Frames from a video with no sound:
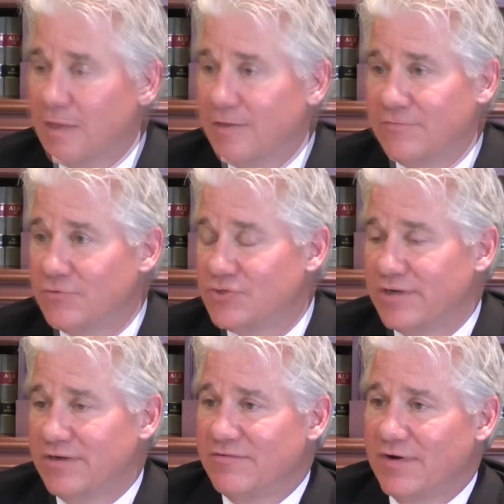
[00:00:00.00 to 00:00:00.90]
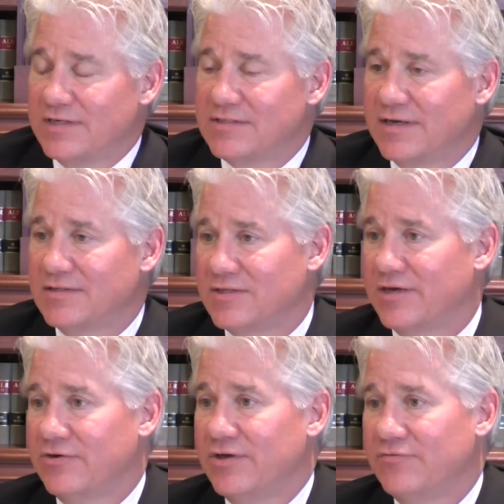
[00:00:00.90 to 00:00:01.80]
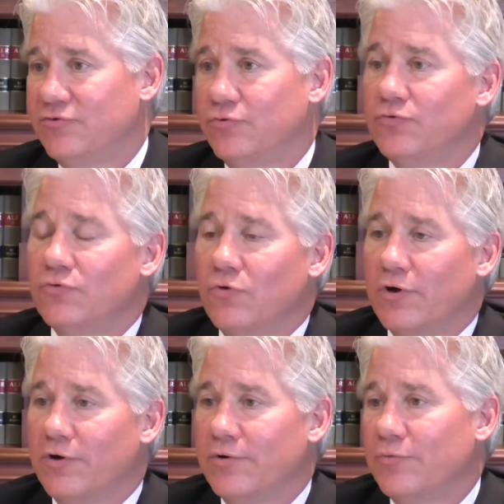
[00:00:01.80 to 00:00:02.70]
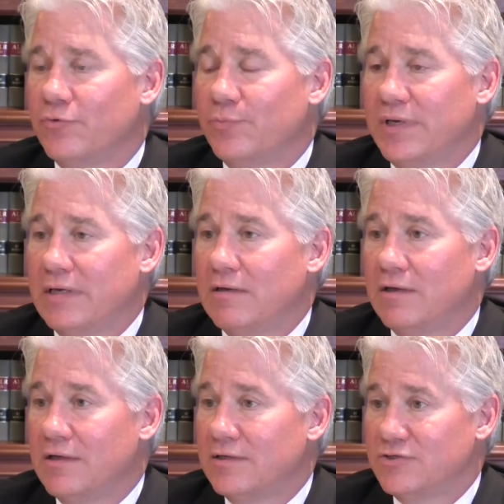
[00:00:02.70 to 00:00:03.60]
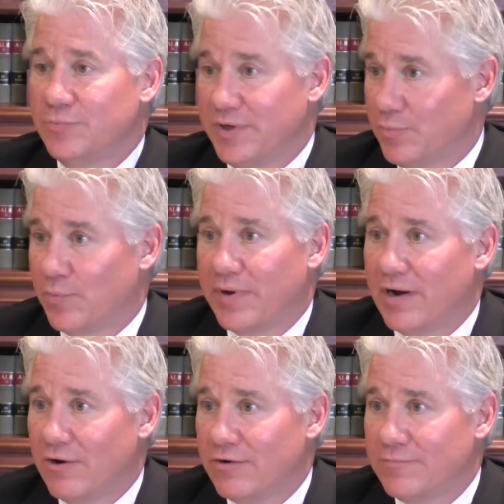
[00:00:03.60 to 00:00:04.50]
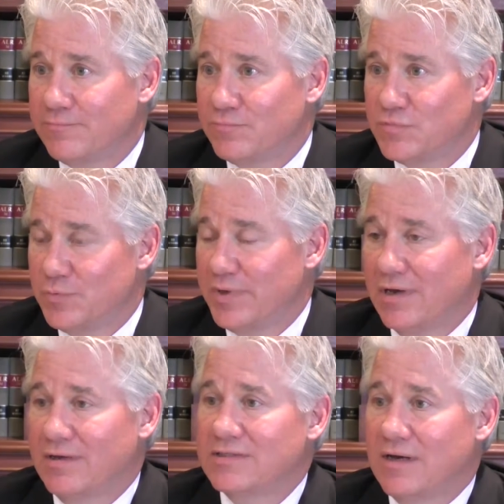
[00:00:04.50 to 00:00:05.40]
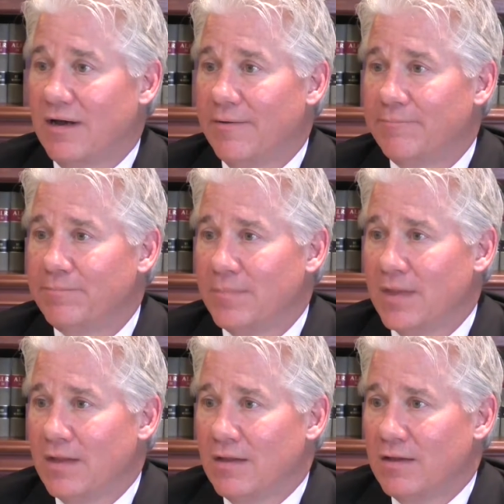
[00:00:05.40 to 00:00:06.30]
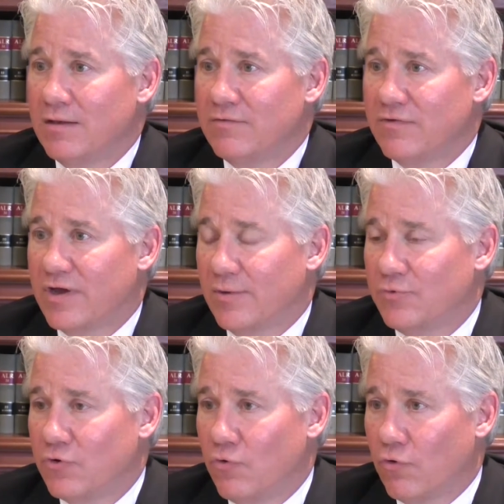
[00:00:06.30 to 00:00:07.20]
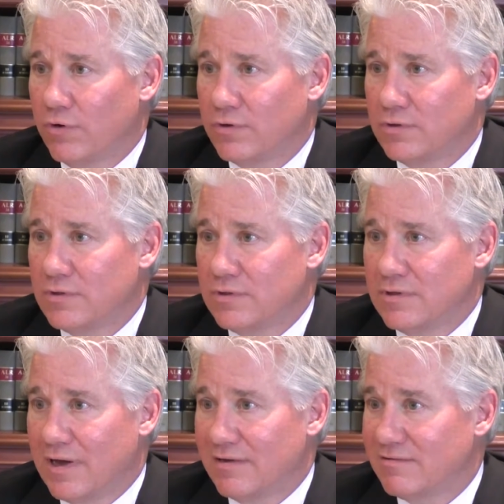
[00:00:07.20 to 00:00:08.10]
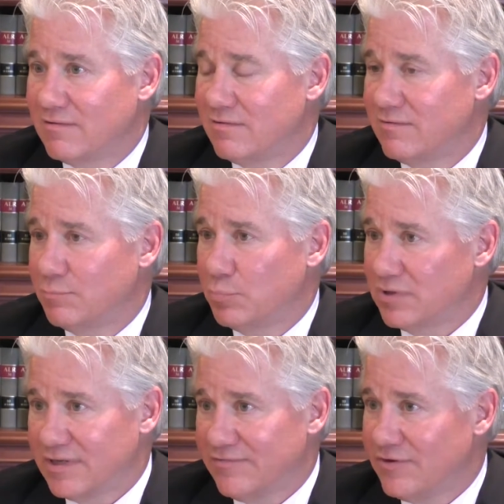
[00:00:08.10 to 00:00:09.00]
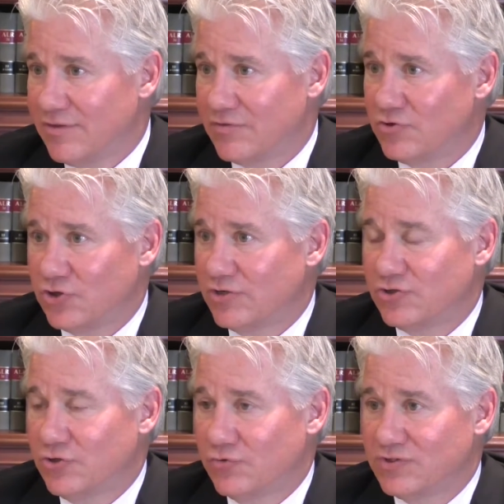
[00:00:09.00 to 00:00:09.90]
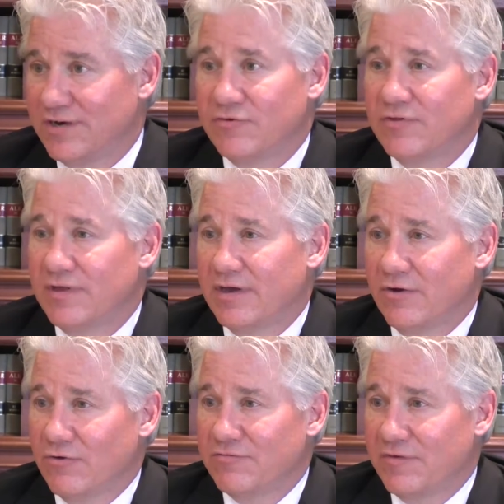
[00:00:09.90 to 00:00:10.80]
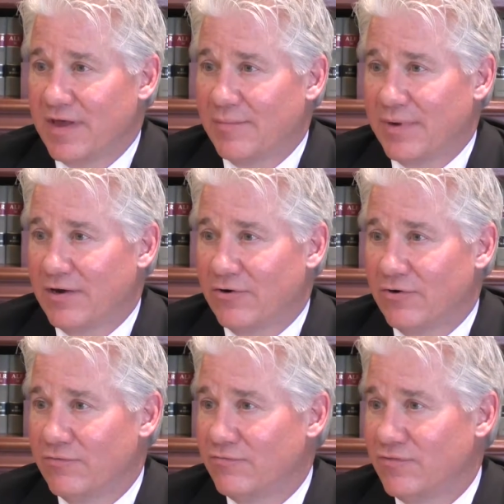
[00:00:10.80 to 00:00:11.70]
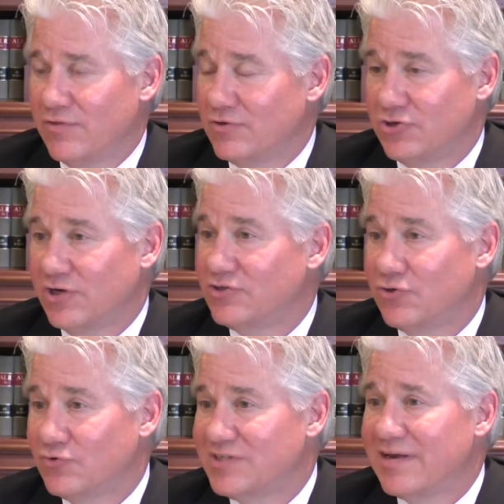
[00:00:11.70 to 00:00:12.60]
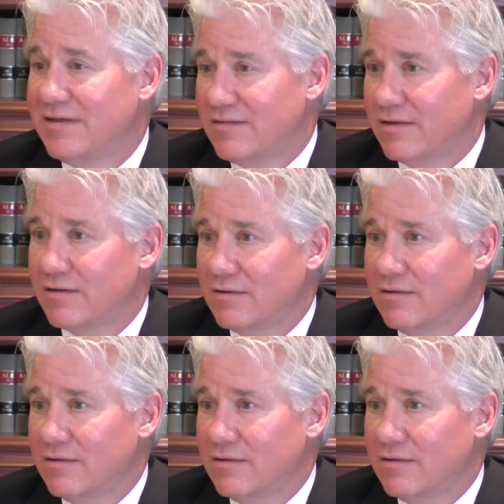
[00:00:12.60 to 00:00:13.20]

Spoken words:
If there's any advice I guess I could give to a new lawyer, it would be to be prepared, to on time, to come to court not believing that the judge knows everything, or for that matter, that the judge knows anything.